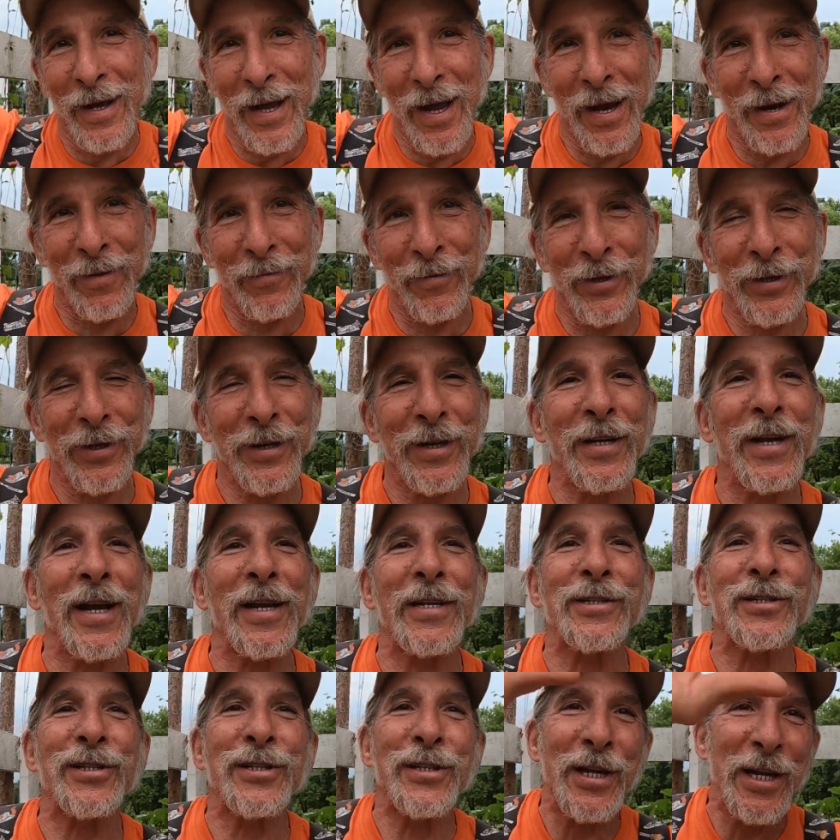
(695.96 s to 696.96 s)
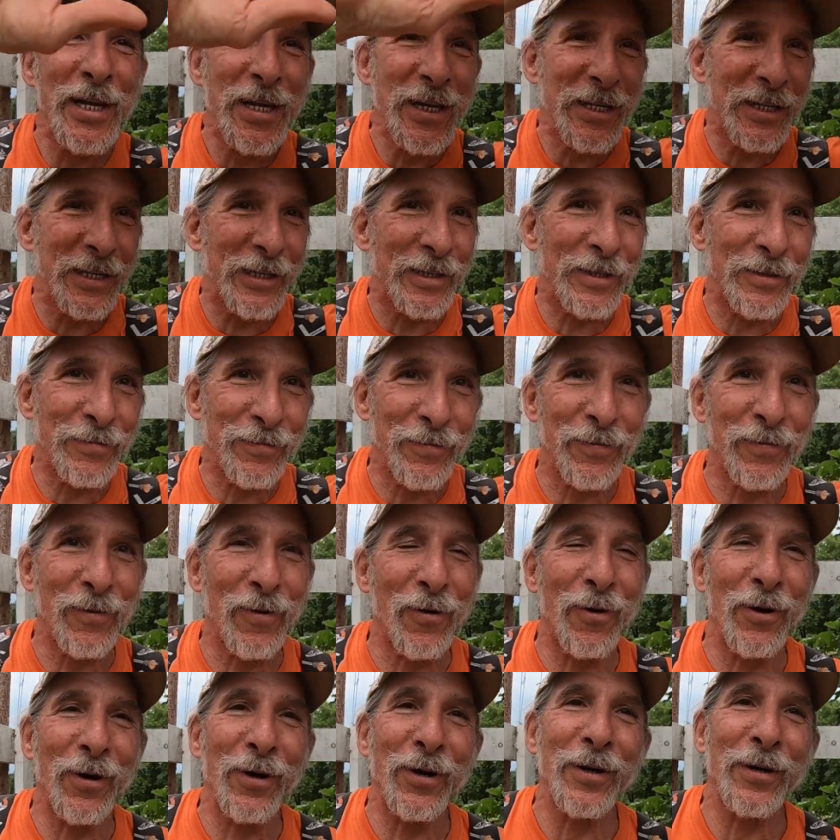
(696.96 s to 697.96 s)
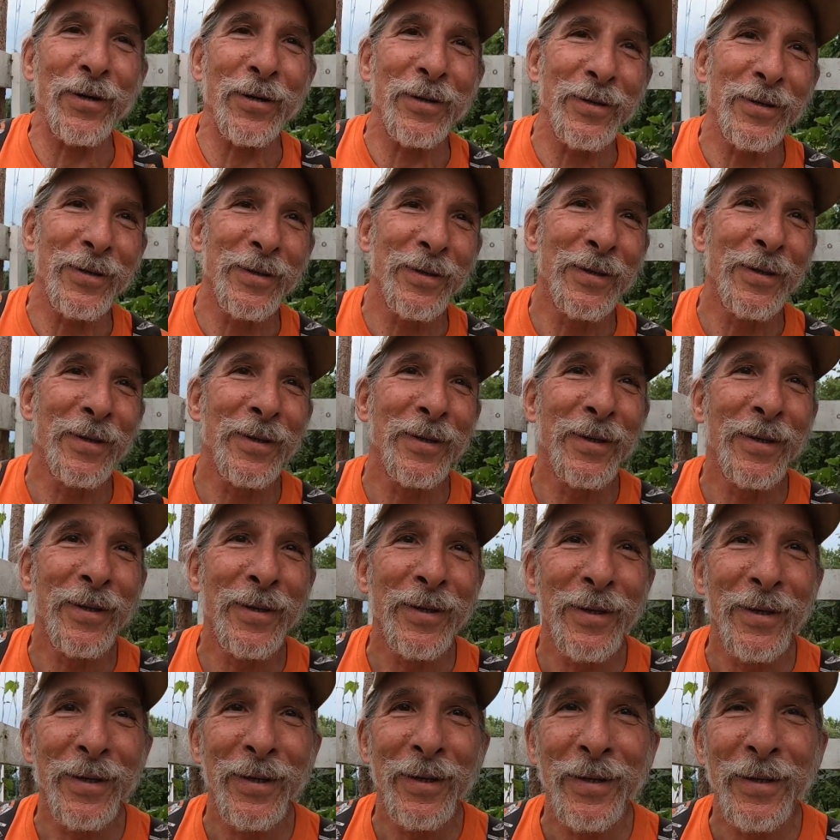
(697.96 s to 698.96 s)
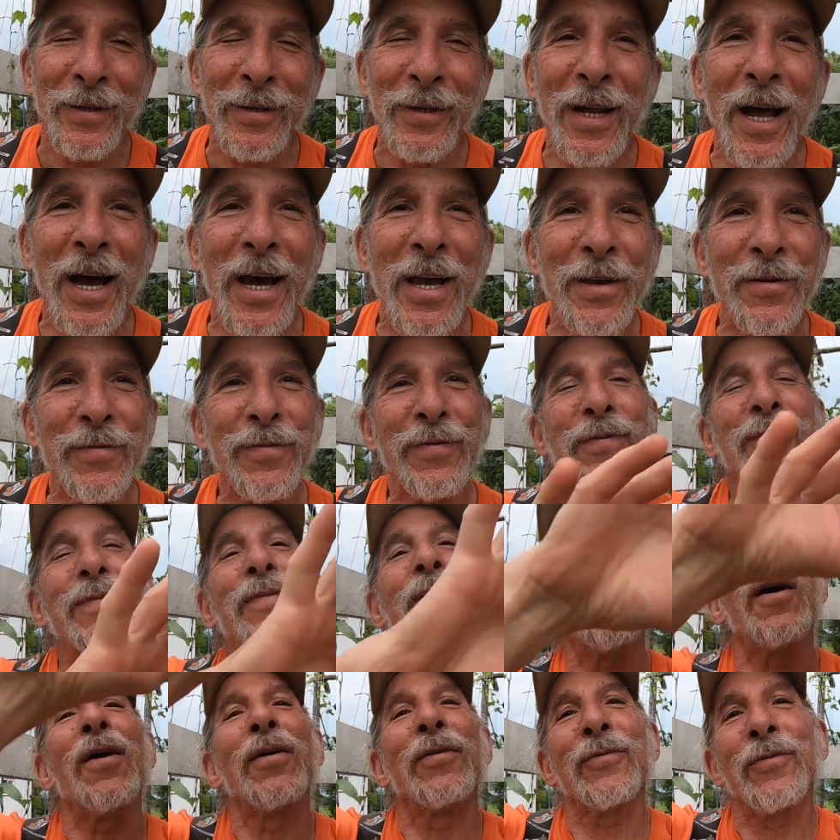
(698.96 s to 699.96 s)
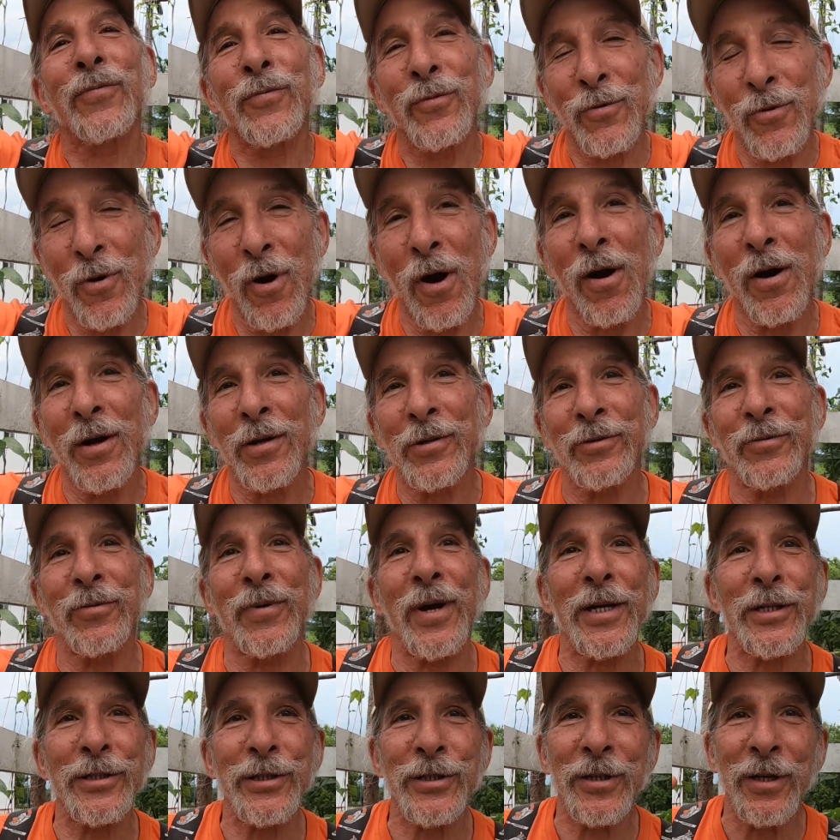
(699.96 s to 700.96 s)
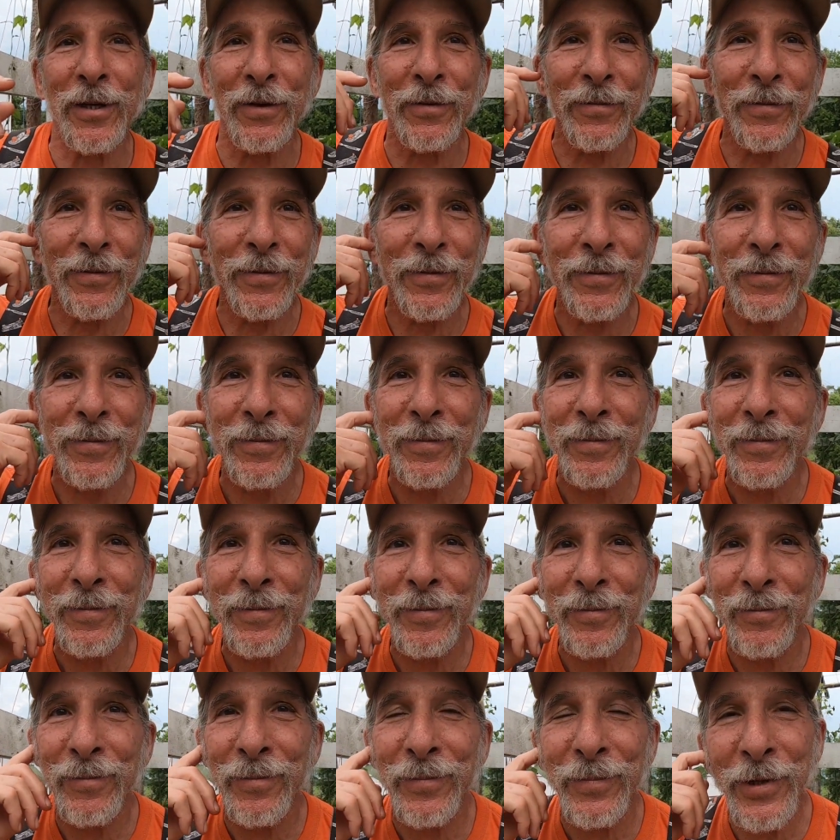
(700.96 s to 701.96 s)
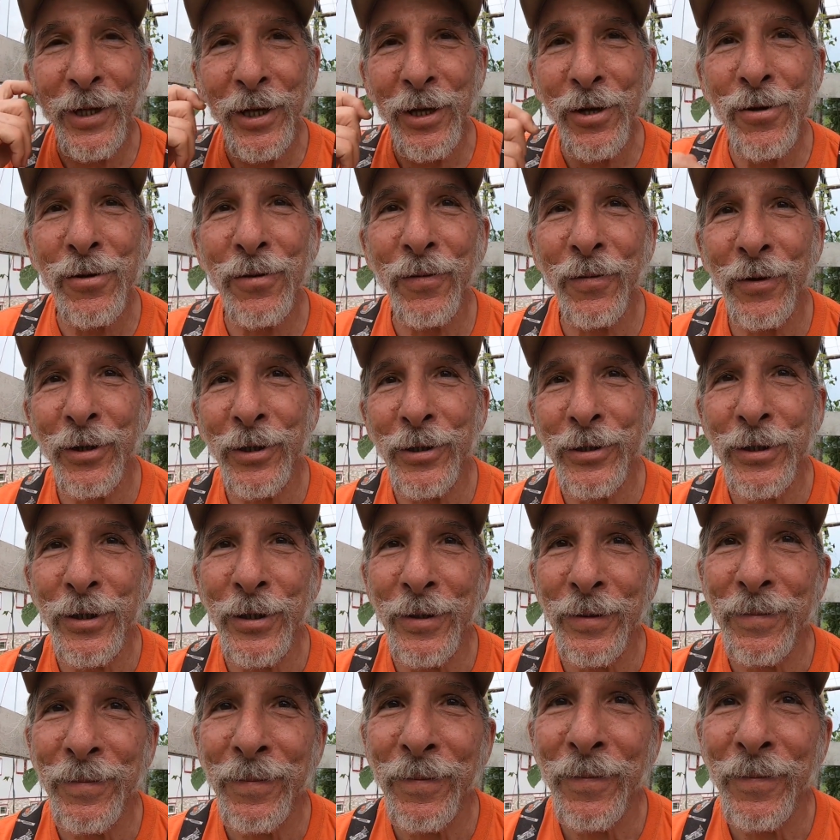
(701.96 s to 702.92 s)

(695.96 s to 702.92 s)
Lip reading: everything that's needed for life through all the rest of the universe,